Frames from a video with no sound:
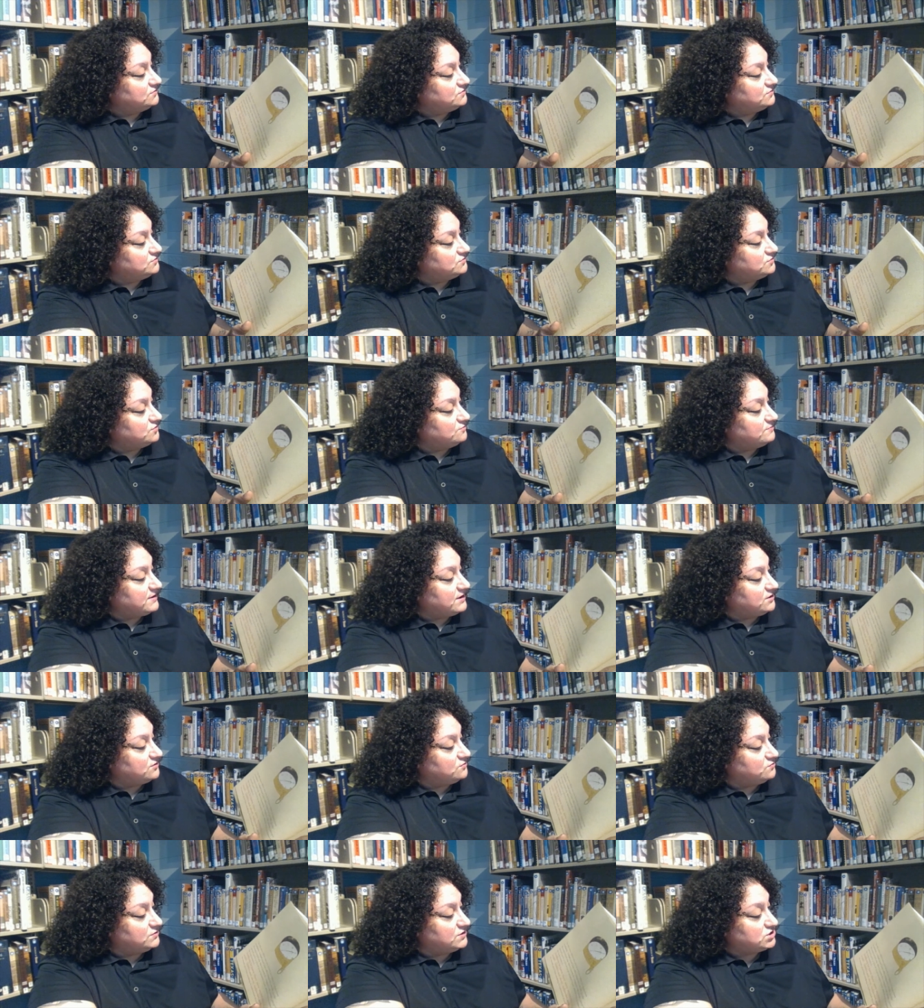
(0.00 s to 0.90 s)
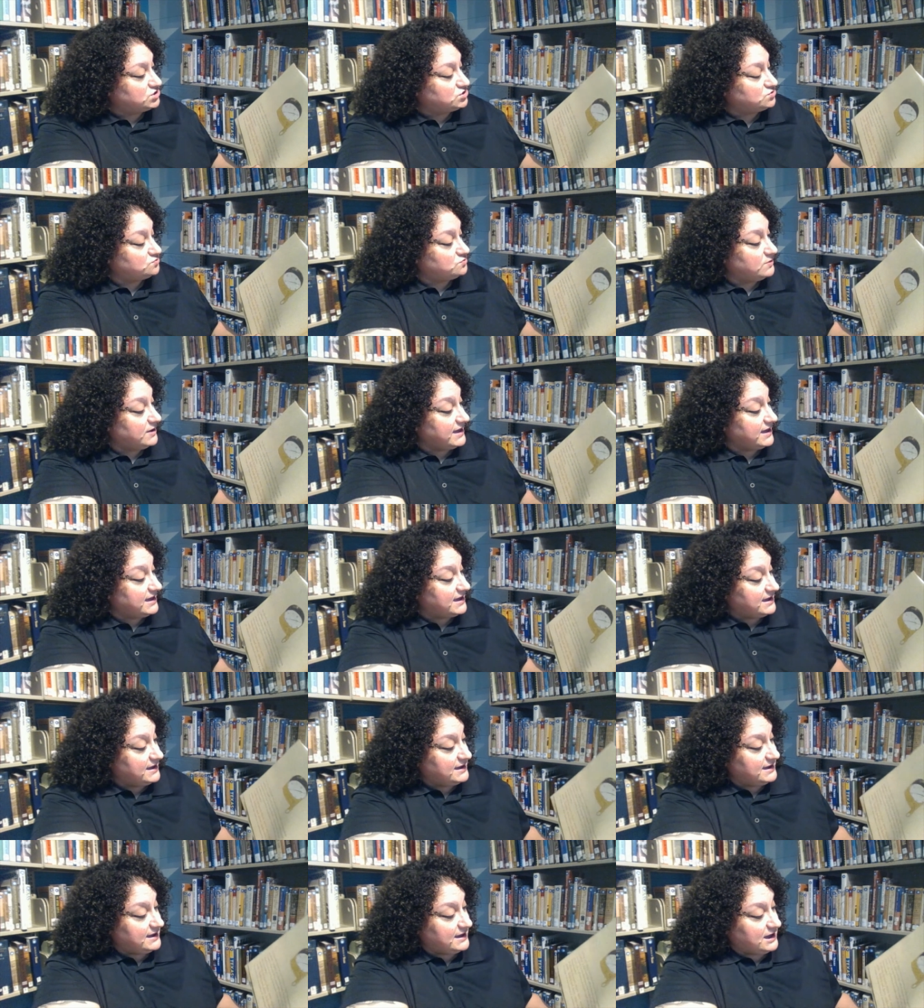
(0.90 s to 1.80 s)
No matter which way
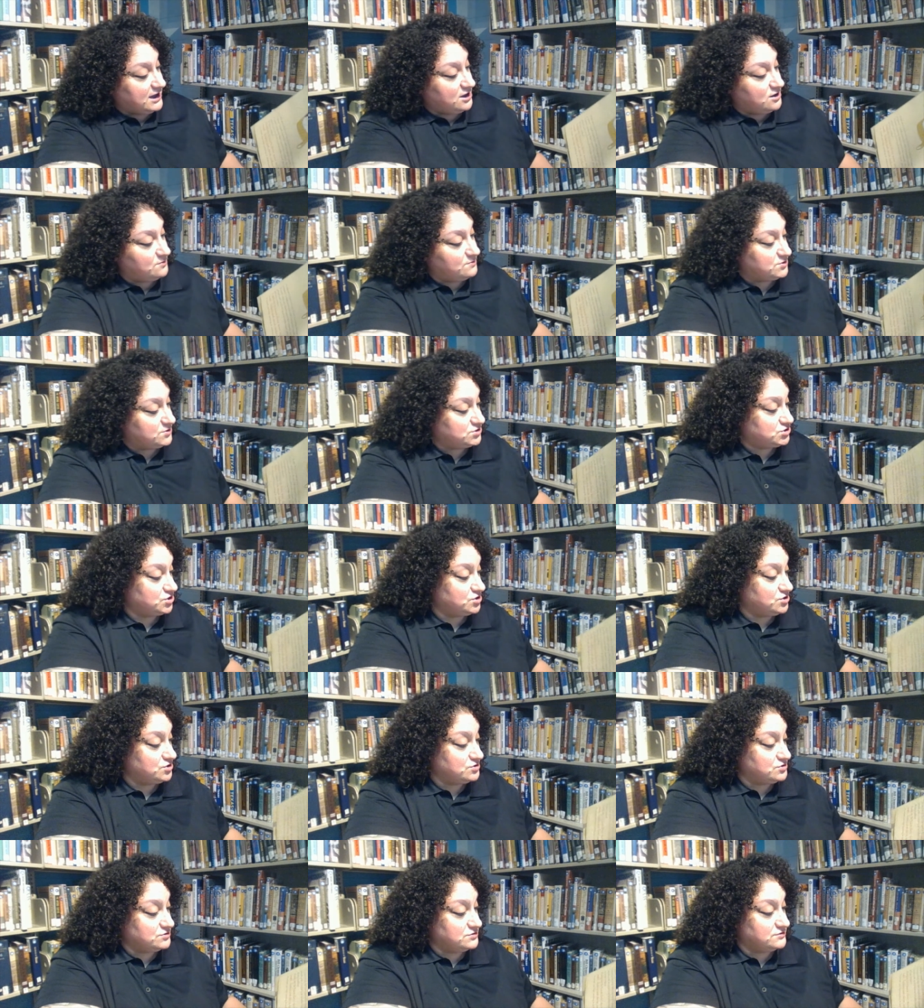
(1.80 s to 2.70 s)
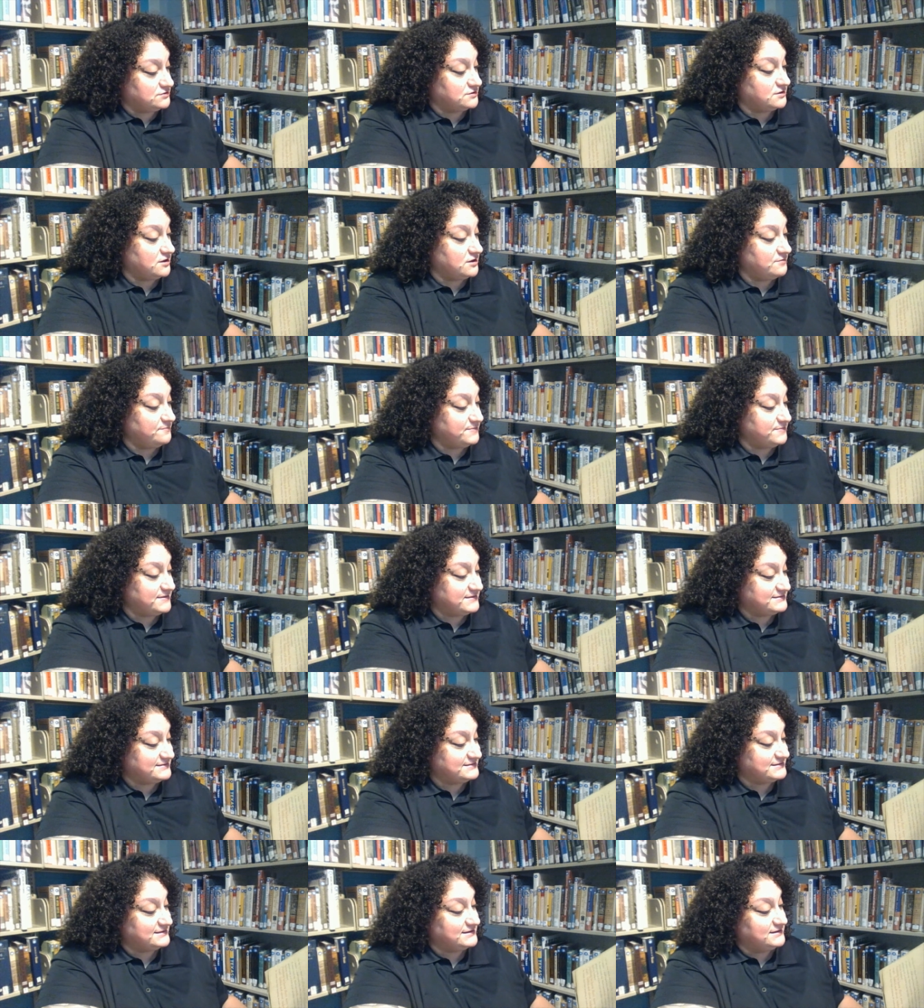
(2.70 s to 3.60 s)
Albert turned the compass,
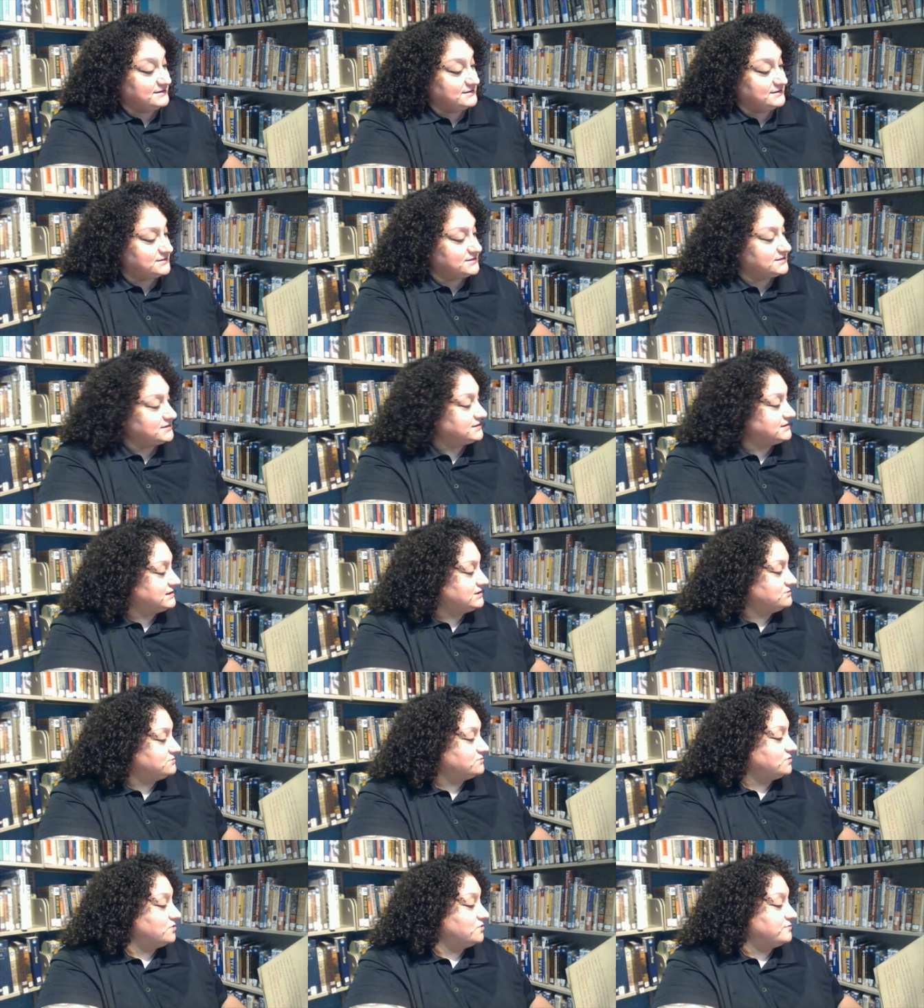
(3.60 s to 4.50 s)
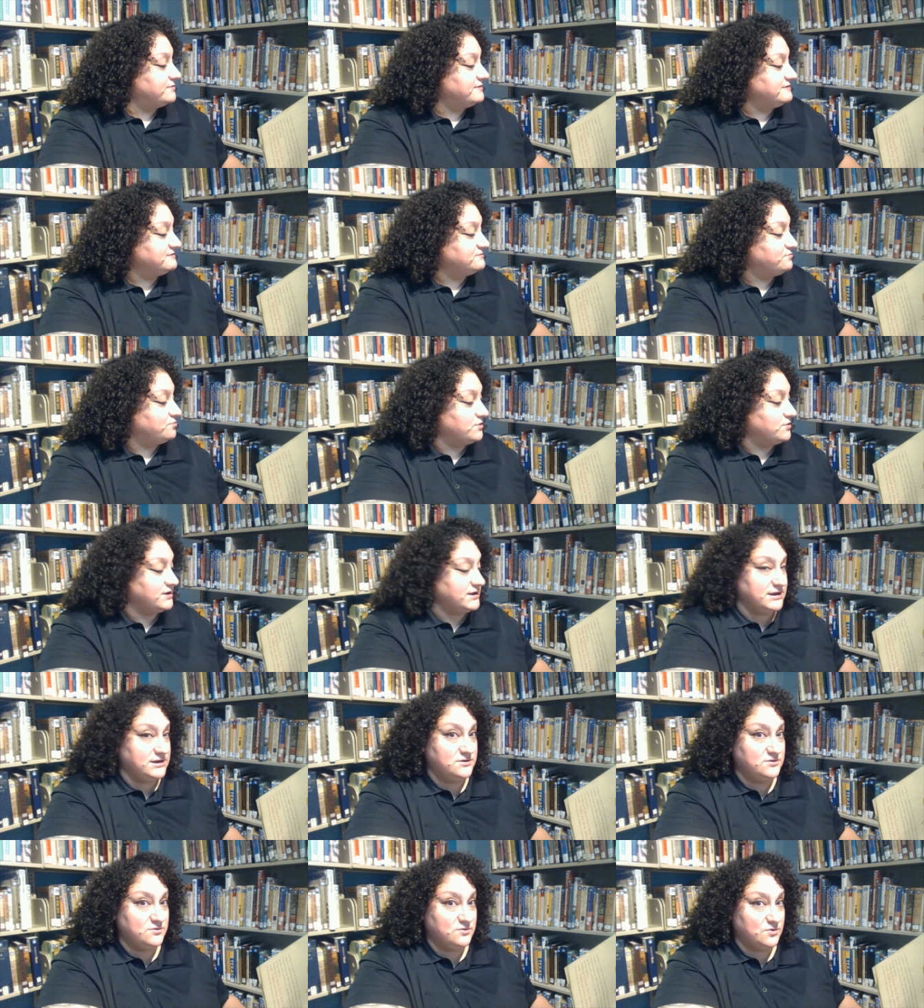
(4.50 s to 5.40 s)
the needle always
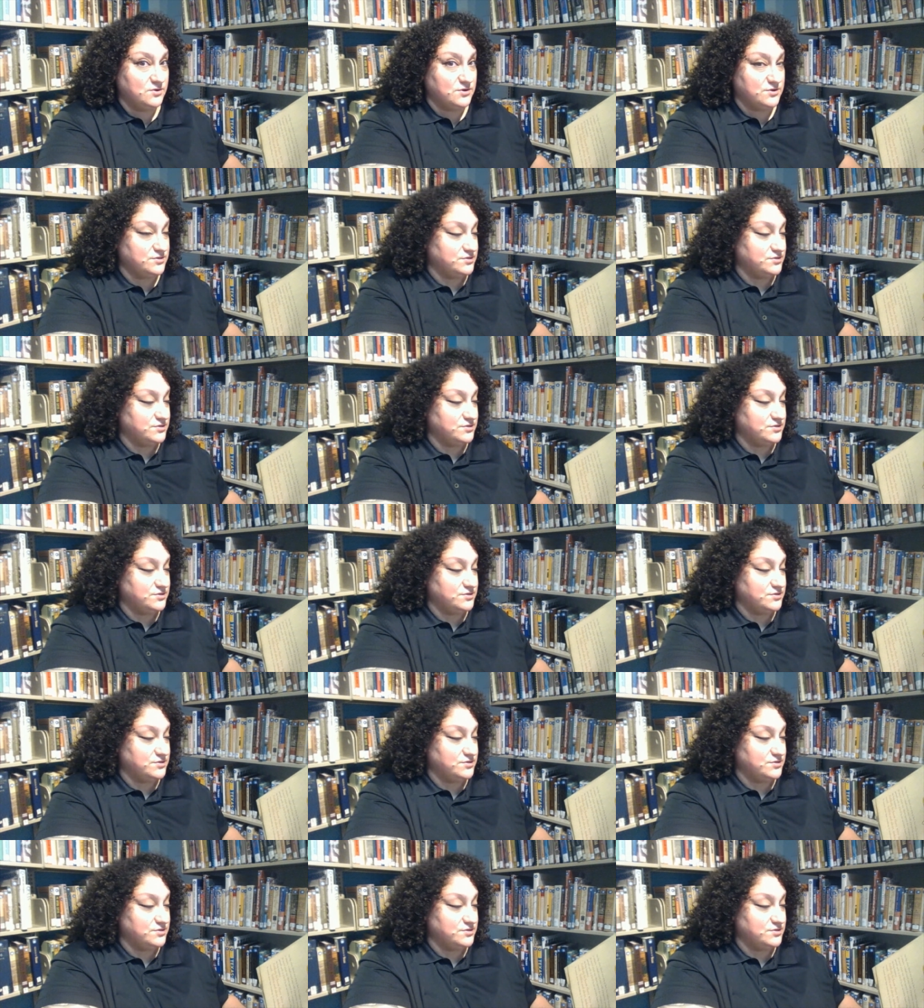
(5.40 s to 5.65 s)
pointed north.